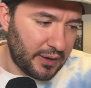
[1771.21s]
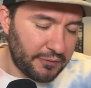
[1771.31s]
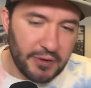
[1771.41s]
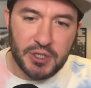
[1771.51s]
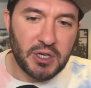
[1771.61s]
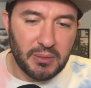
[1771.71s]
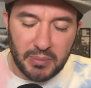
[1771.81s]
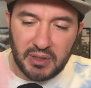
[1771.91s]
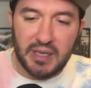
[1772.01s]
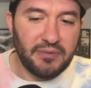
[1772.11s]
Envision it,
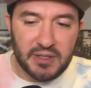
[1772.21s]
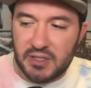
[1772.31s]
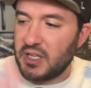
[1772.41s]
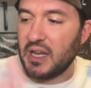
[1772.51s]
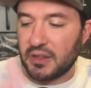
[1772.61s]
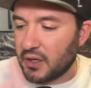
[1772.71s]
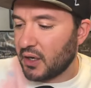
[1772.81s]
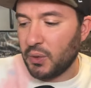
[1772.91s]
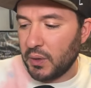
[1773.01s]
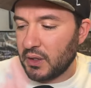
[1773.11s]
believe it, see it. They're
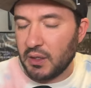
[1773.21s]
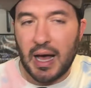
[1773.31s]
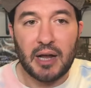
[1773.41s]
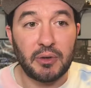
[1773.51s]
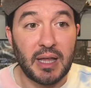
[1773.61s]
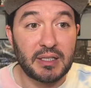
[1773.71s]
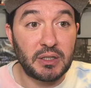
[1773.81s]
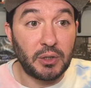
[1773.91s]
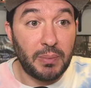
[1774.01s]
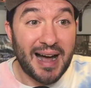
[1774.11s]
going to win the lottery.
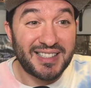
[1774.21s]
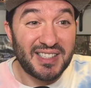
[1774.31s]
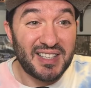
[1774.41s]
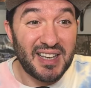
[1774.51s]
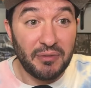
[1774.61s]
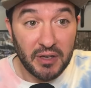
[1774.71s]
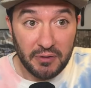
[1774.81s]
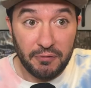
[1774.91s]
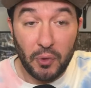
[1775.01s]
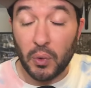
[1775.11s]
That's a little
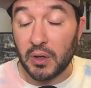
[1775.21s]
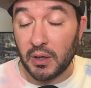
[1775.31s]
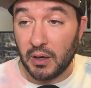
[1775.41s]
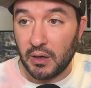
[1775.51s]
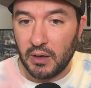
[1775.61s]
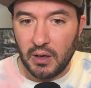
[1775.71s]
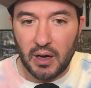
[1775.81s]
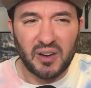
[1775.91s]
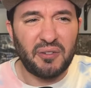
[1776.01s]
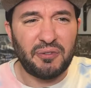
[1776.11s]
positivity for you
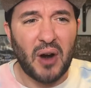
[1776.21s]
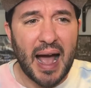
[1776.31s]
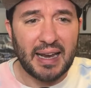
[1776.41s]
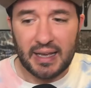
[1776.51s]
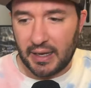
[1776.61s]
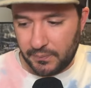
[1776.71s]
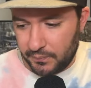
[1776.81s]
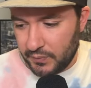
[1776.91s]
on a Friday.